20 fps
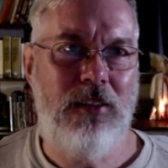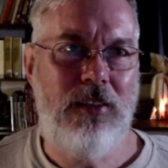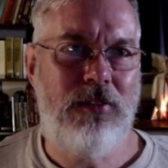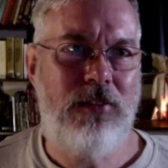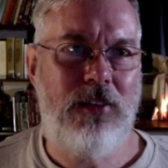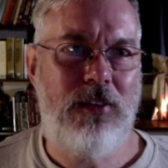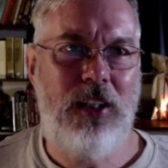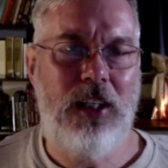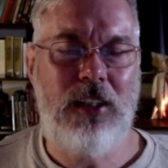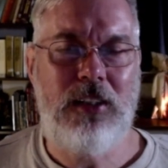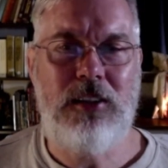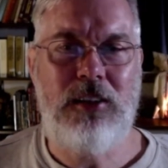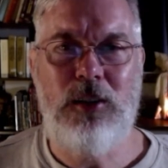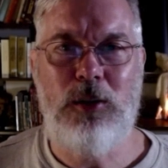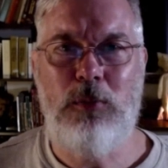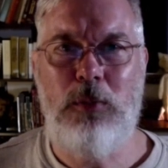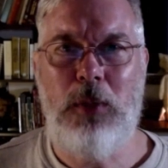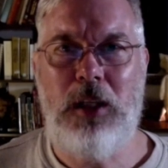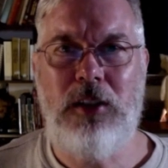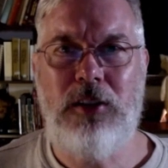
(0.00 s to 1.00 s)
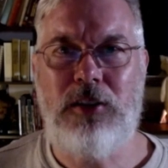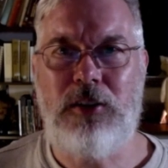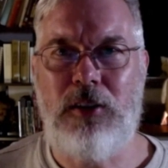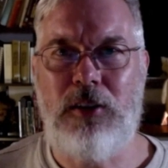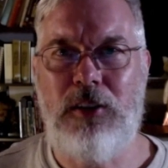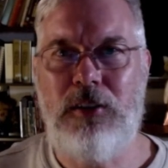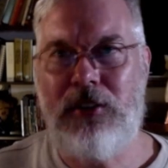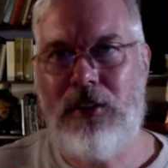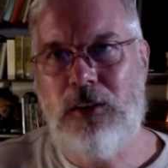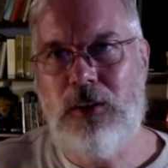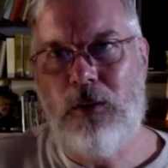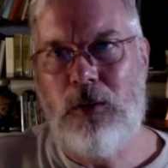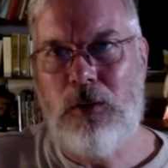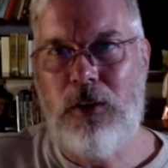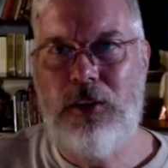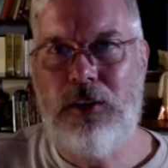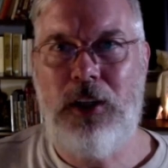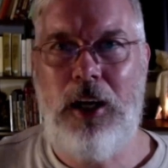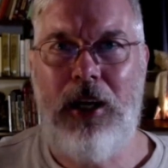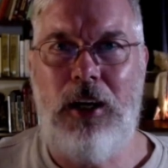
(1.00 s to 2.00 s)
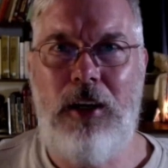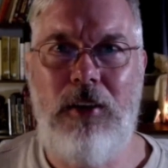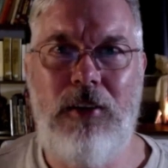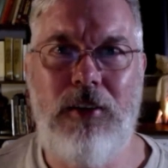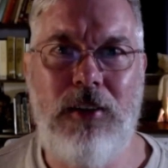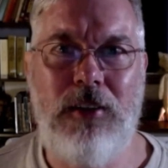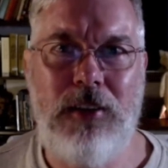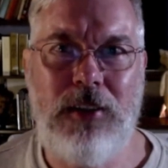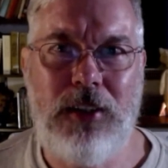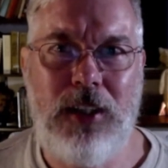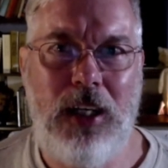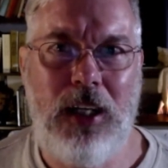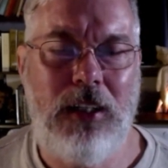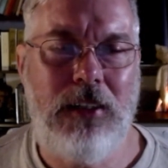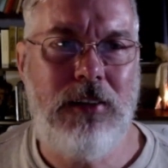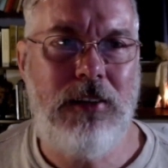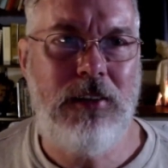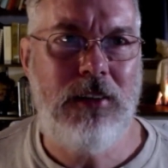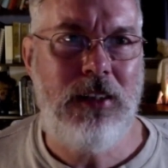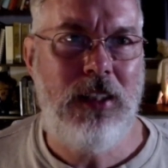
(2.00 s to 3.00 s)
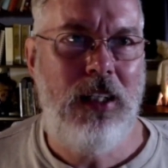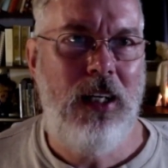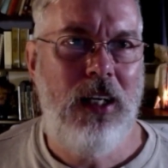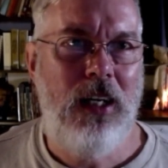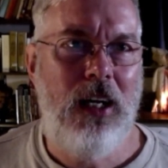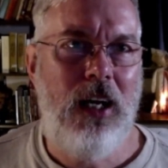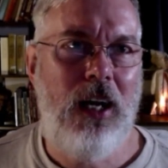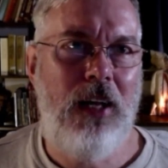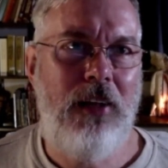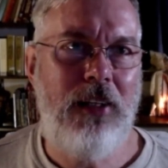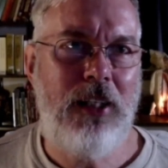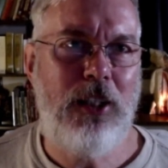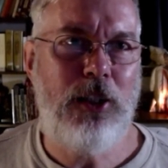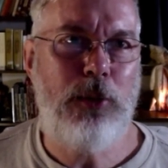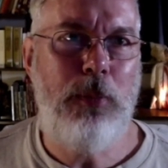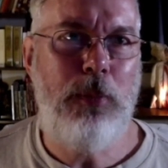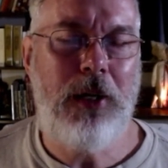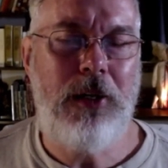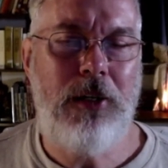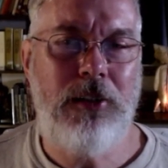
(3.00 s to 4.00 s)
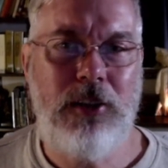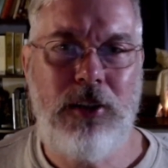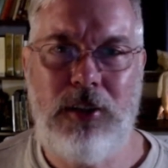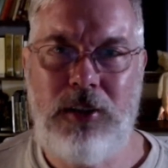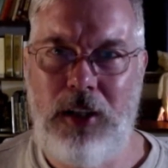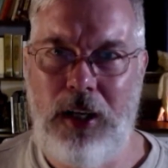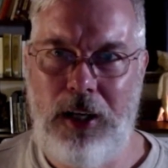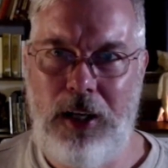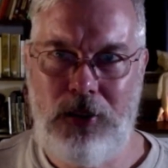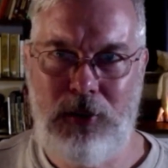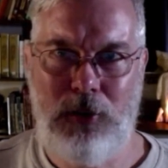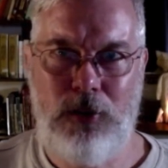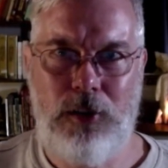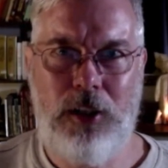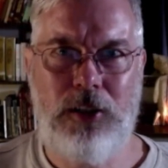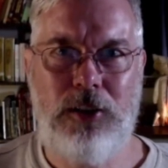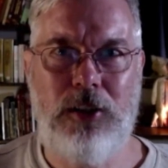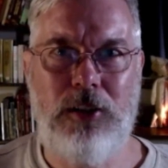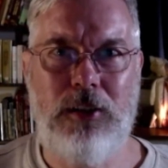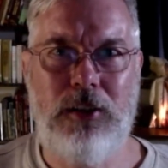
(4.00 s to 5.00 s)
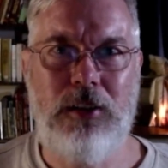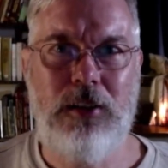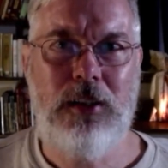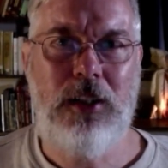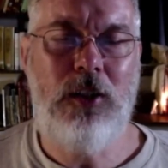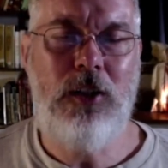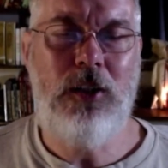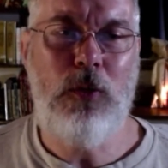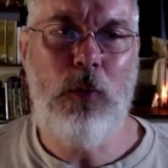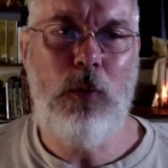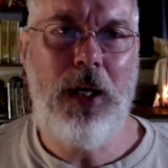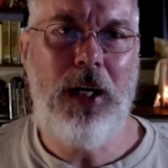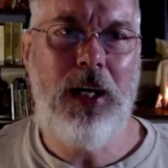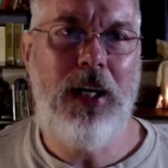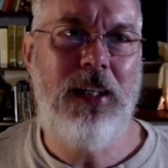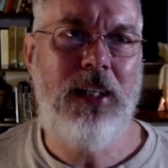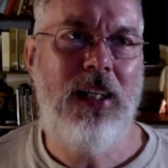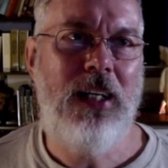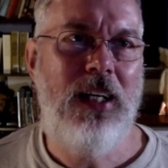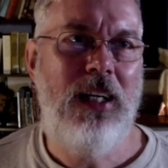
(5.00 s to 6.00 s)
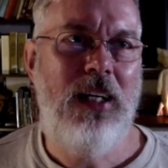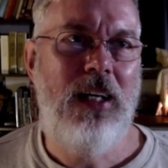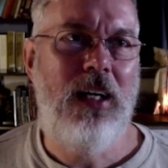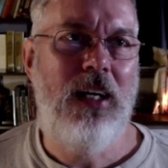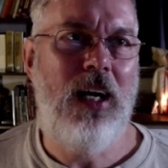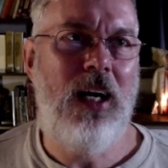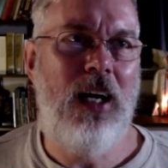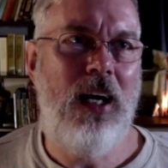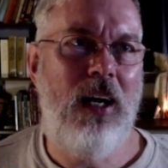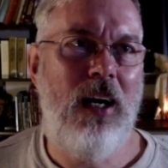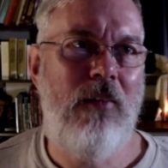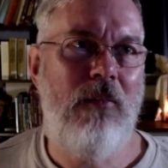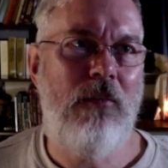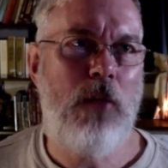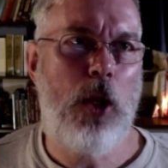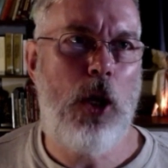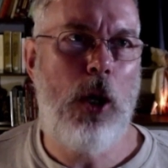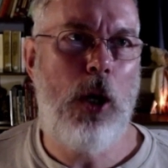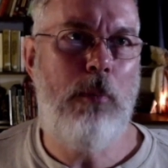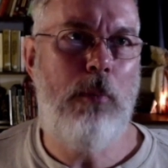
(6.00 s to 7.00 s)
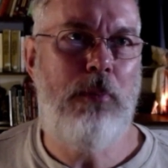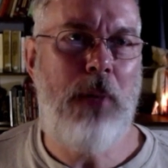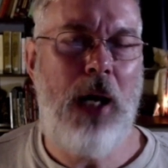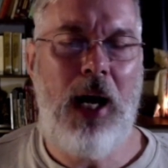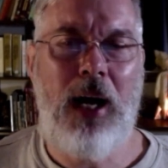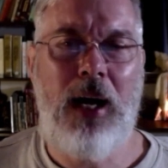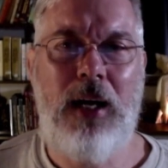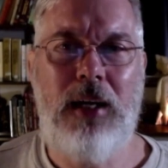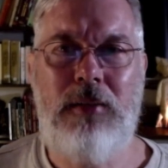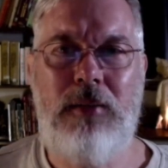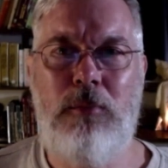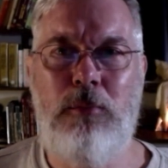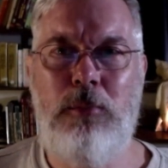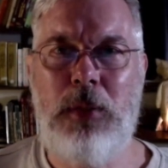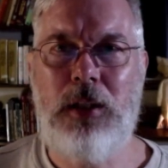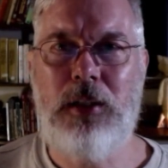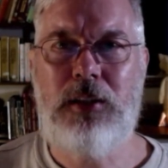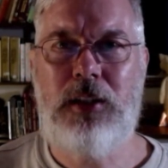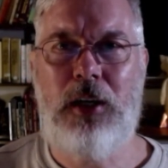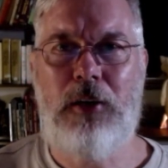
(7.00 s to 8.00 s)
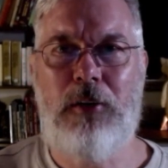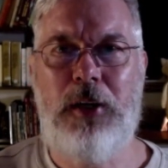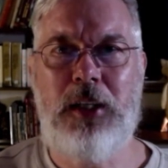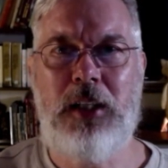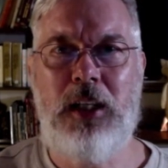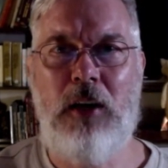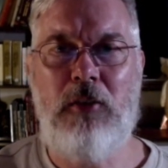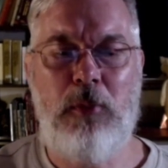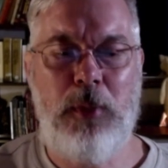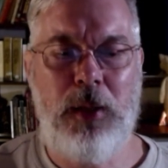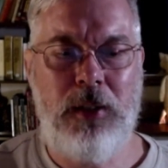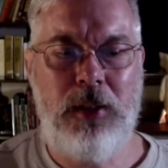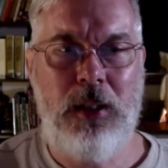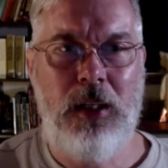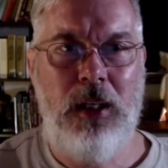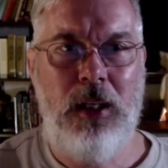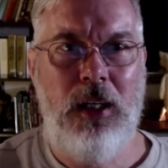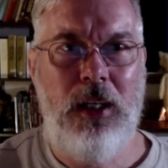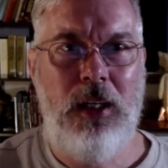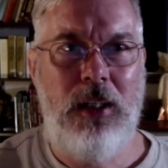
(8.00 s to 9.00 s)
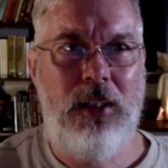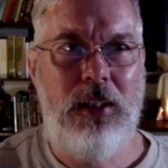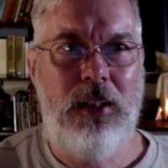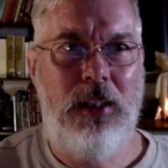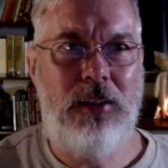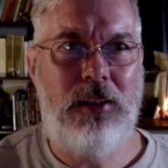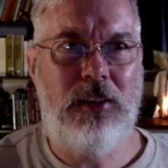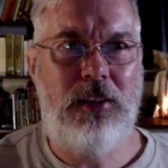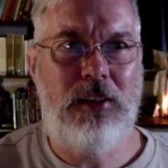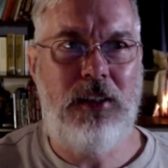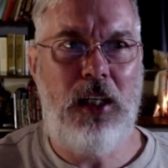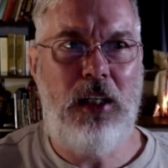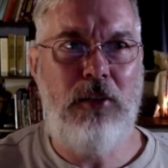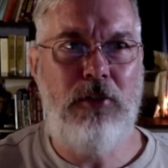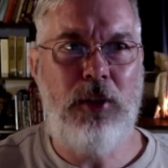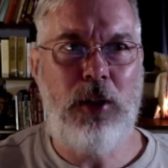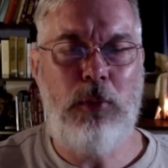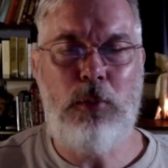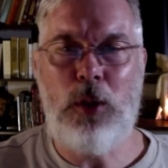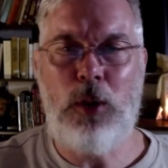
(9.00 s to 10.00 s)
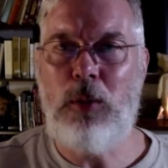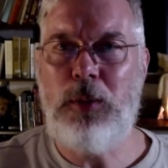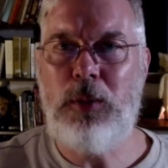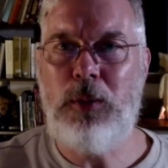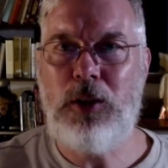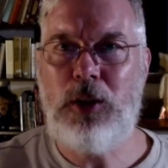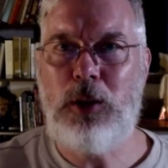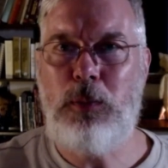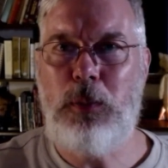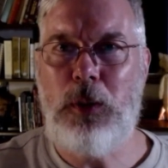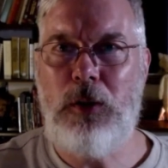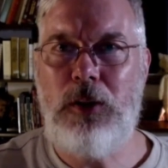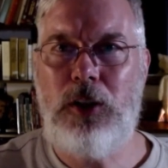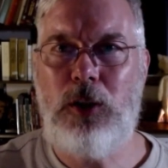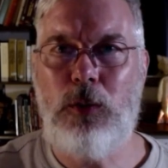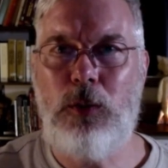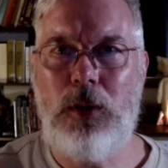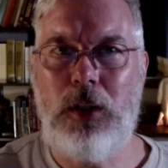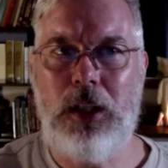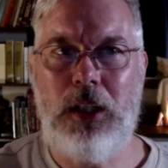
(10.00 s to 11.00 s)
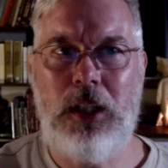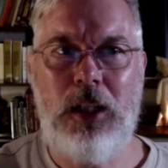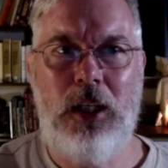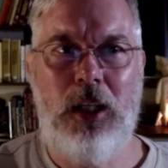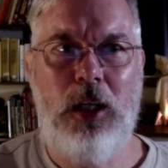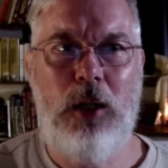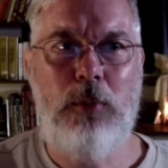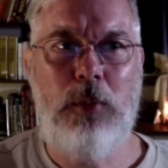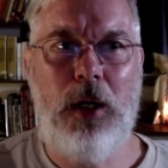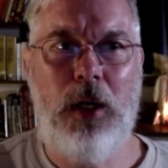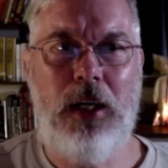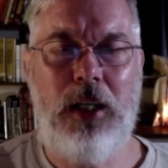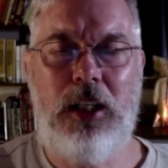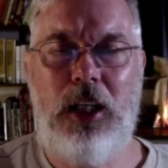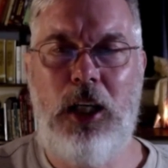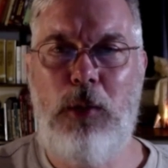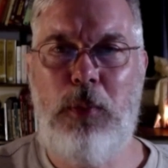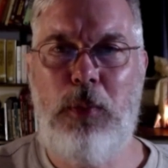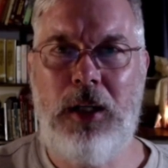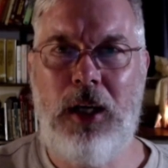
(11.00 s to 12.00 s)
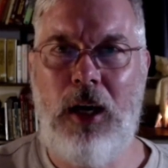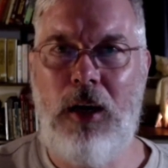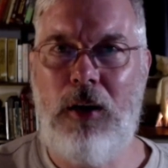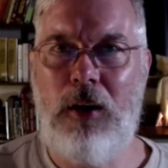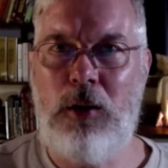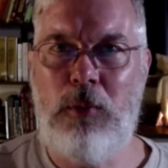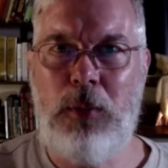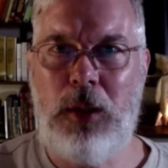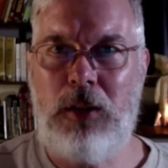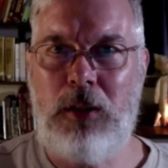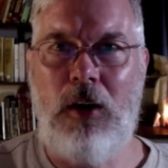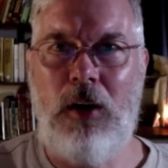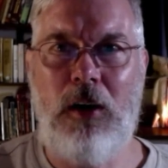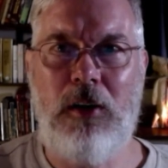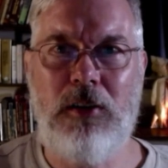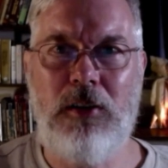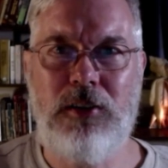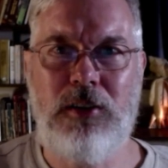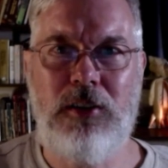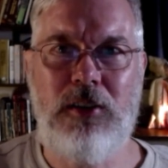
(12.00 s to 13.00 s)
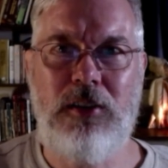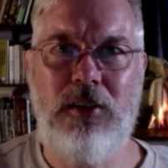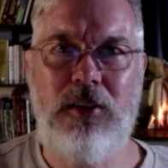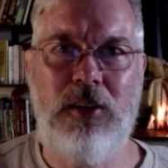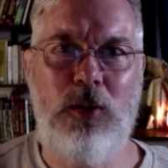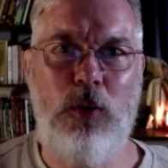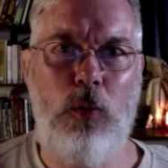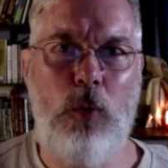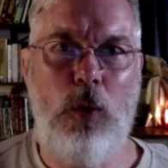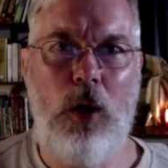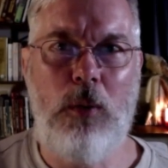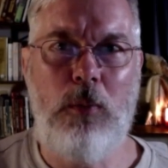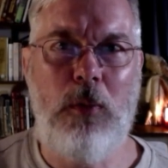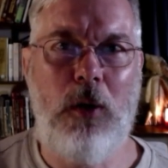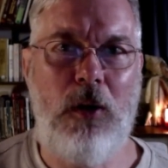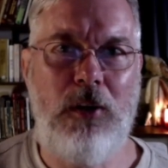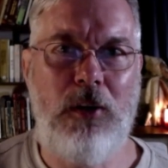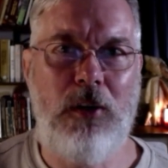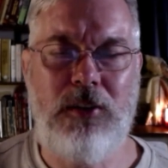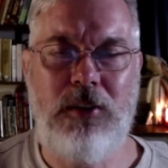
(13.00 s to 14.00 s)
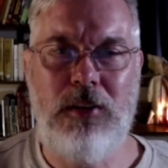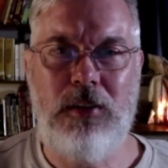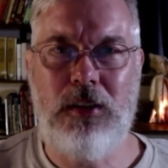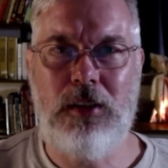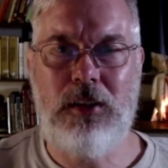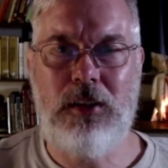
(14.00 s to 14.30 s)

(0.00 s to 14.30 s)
chicks in miniskirts and orange hair and all that. I think it's better just staying traditional. In a way, a bad military government, it's saving Burma spiritually by keeping out the McDonald's and the Walmarts and